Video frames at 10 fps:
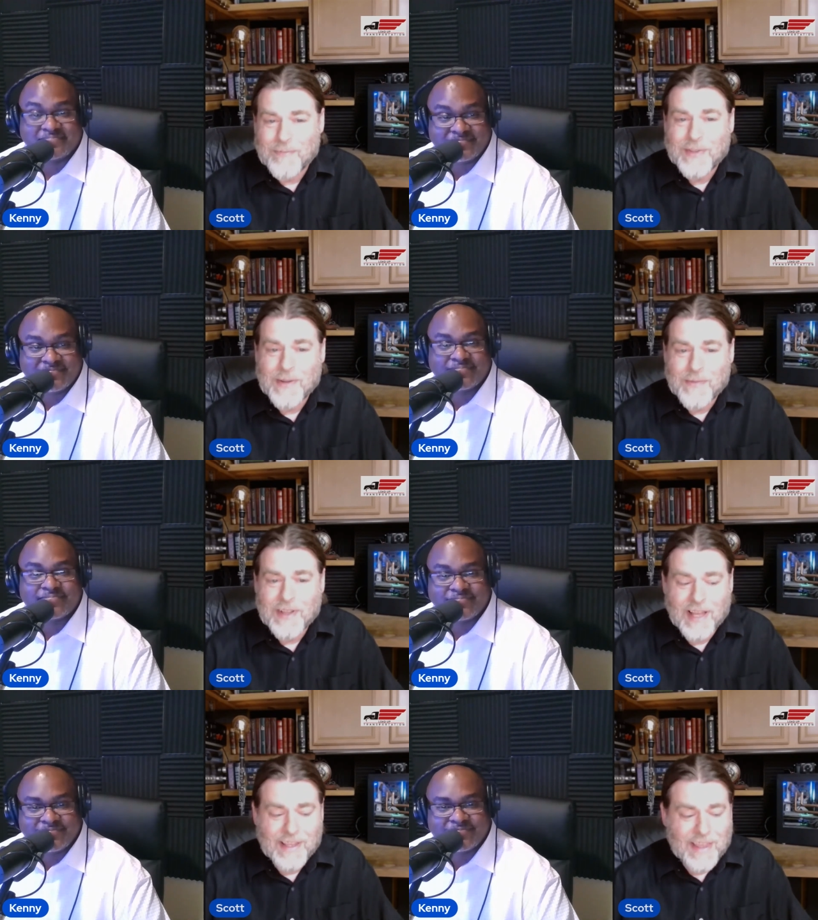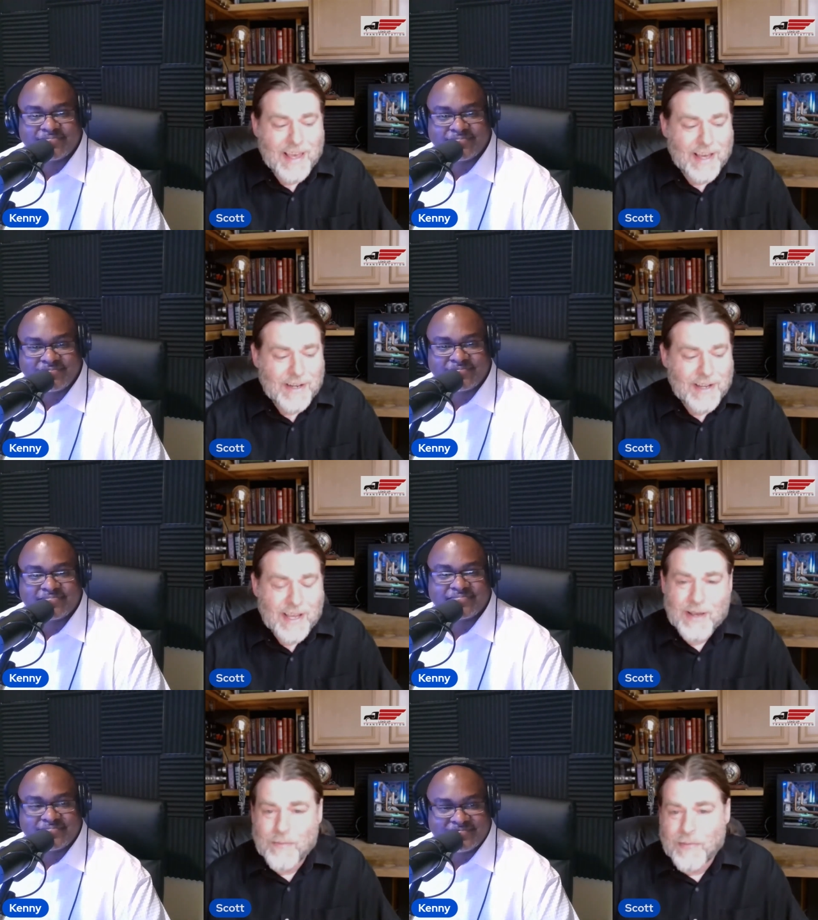Speaker 1: something like that.
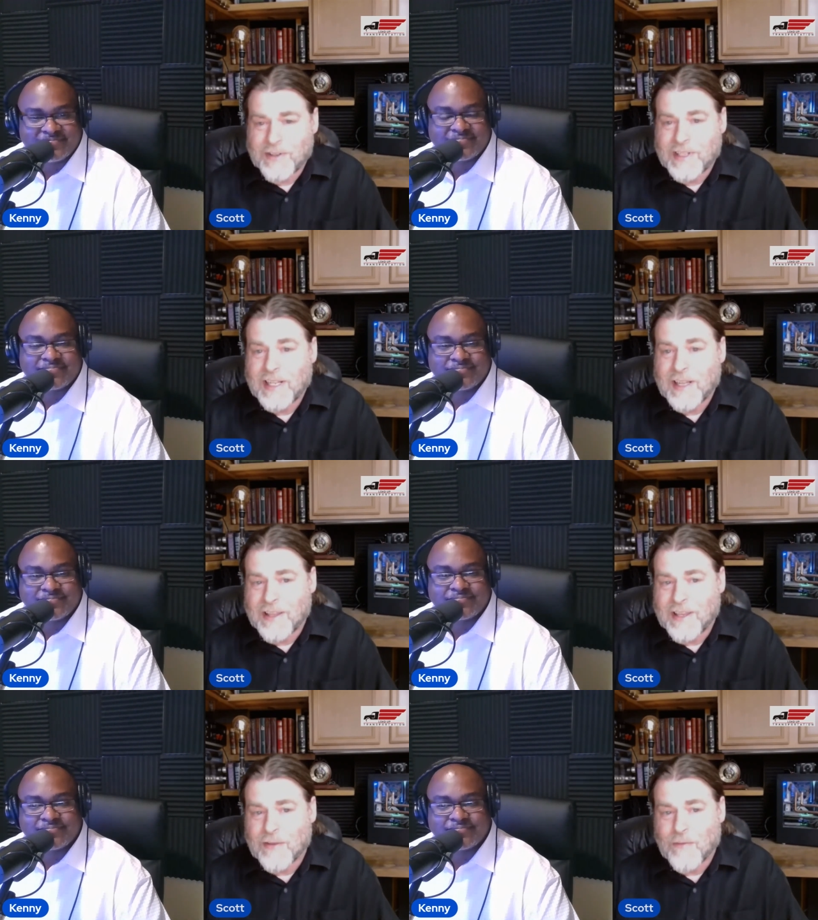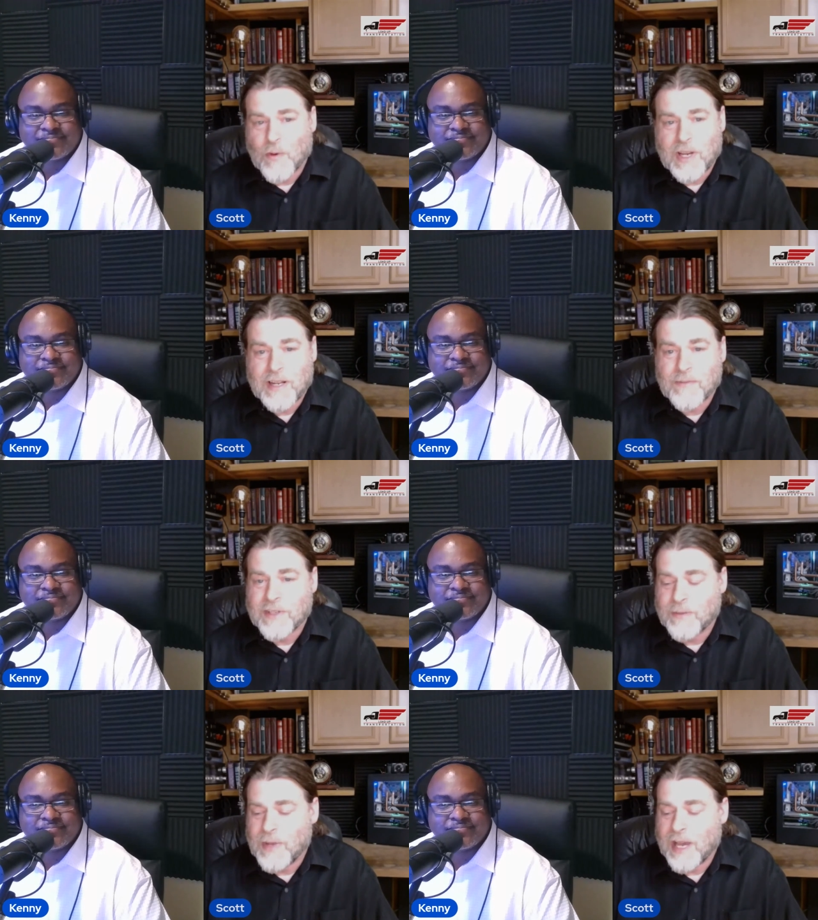But still, I think the freedom
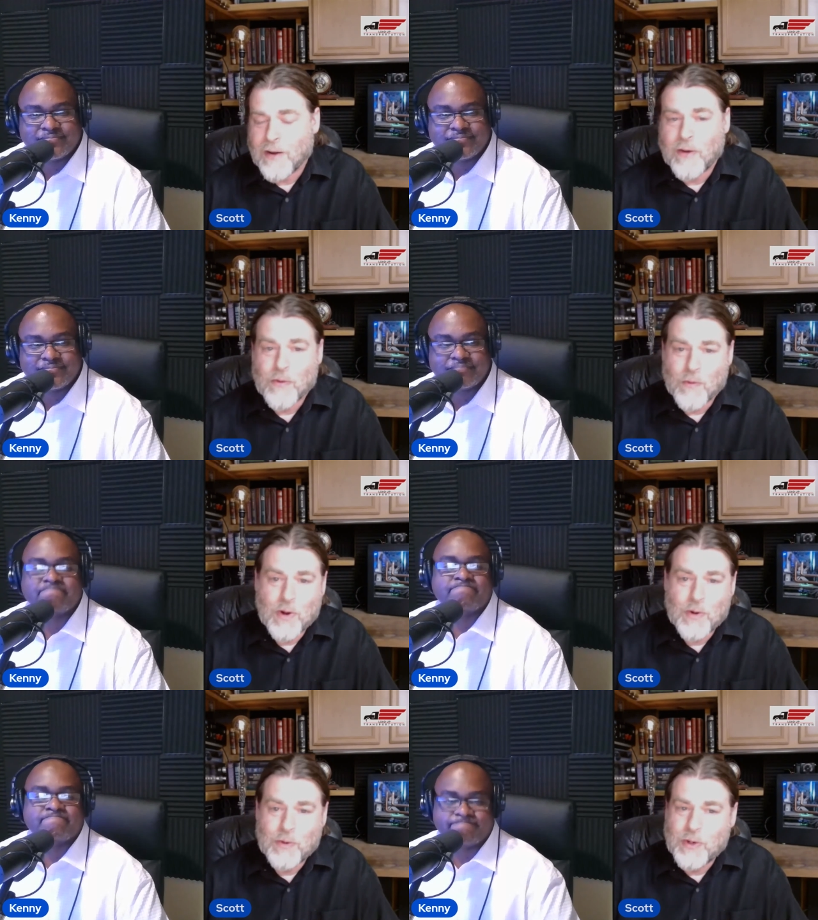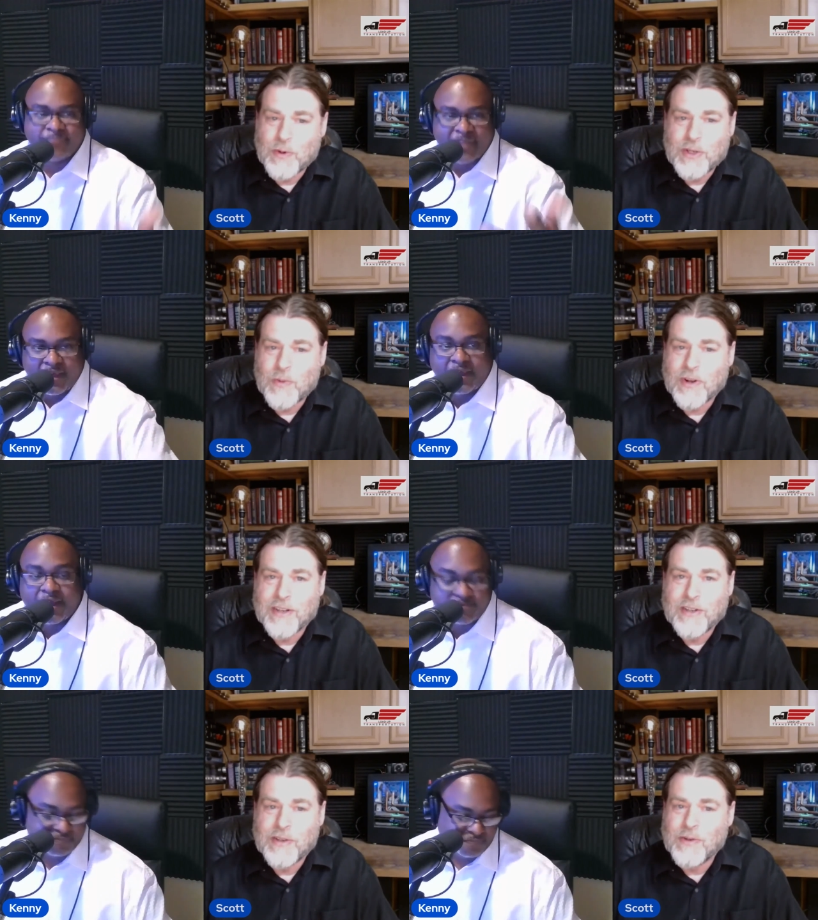just to be out on the road, do what you want to
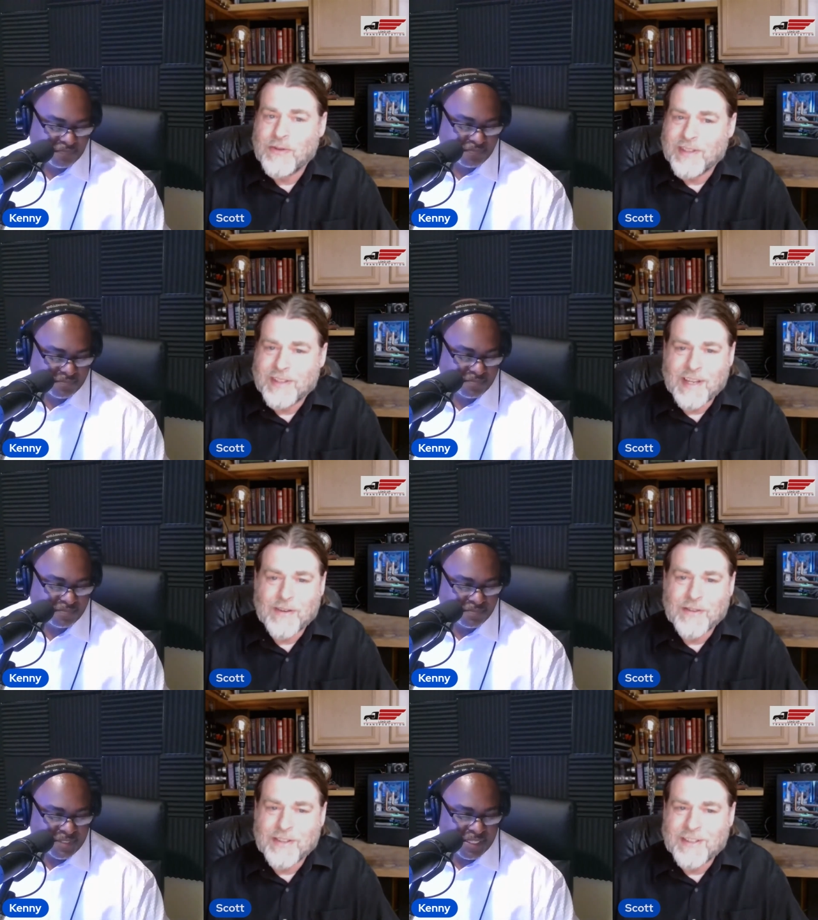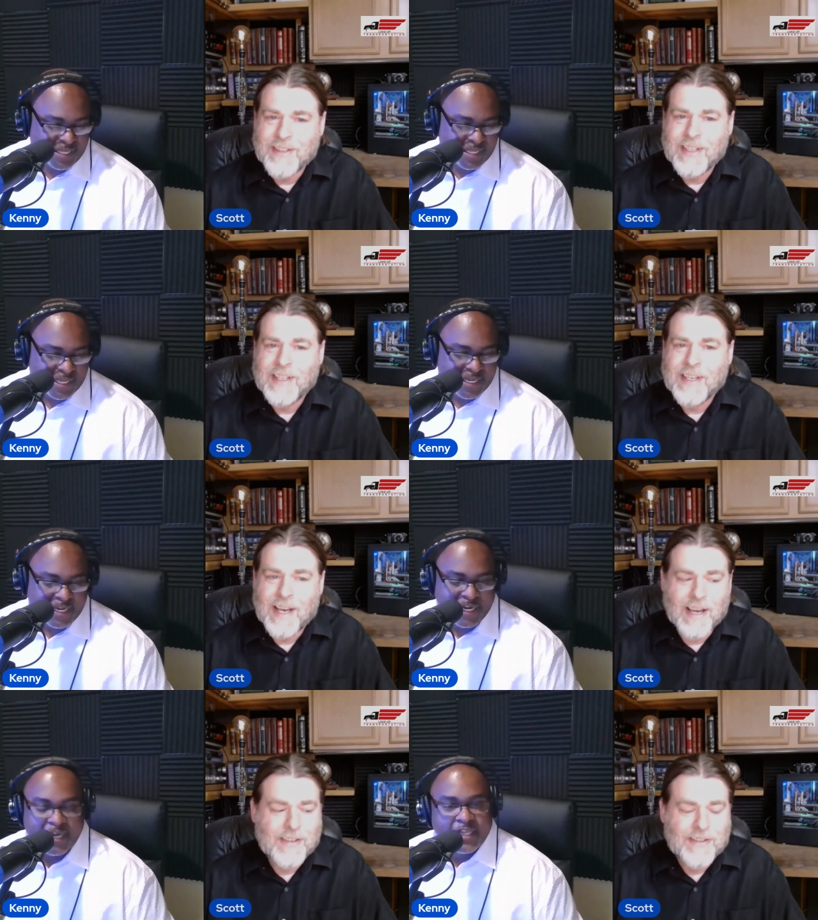yeah. do, just sounds
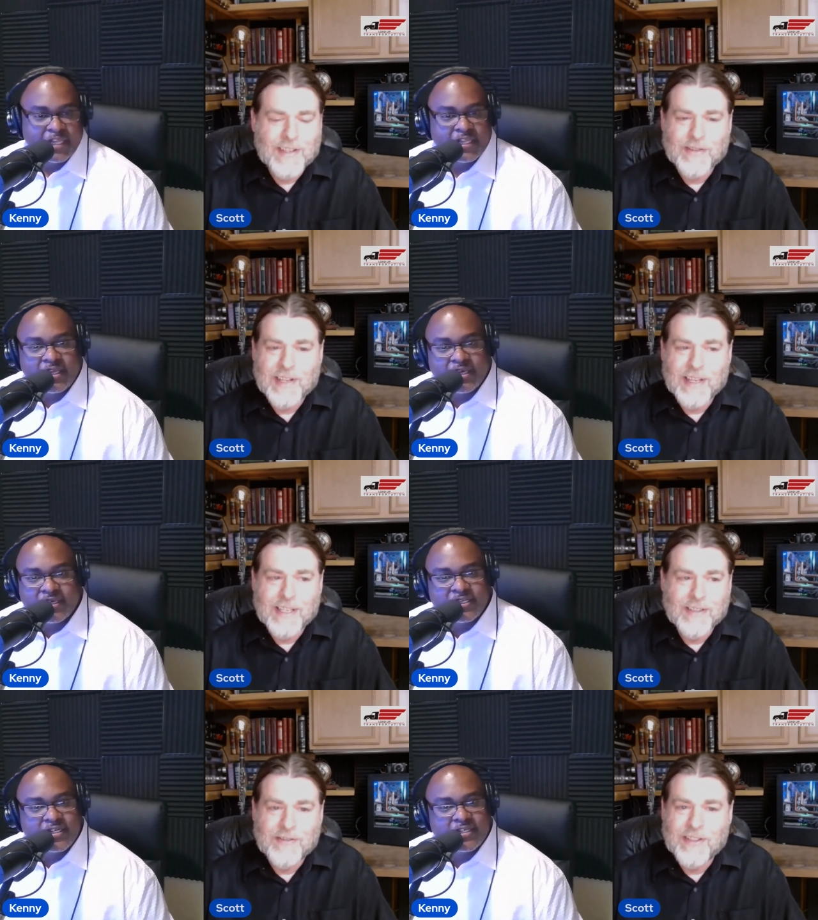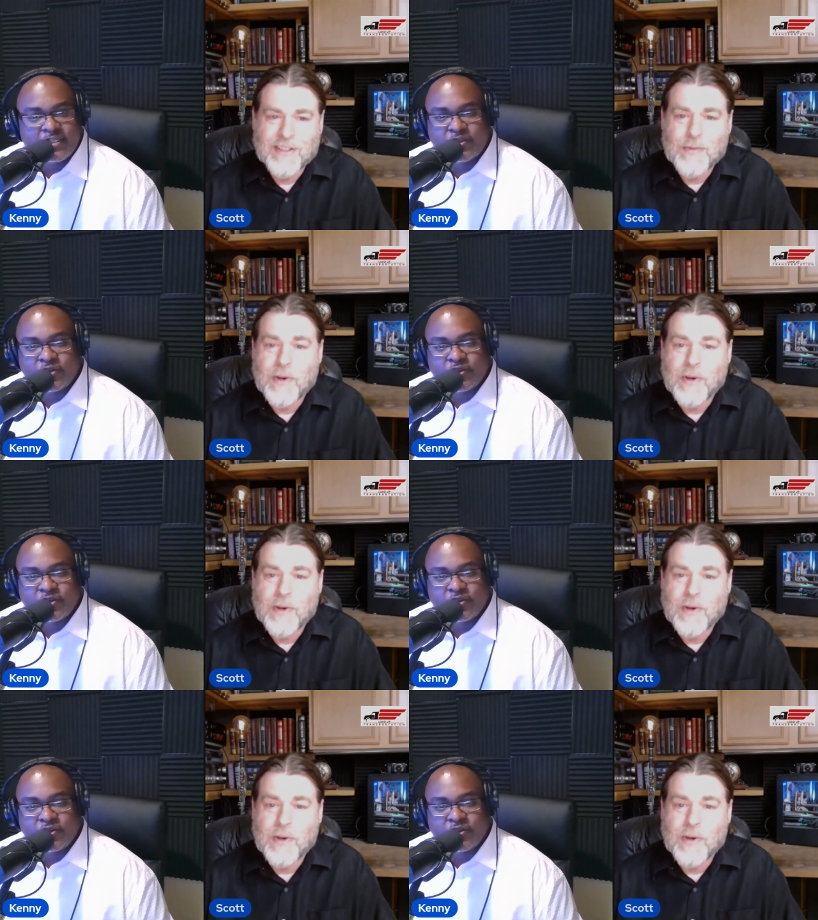uh, it sounds like a, just so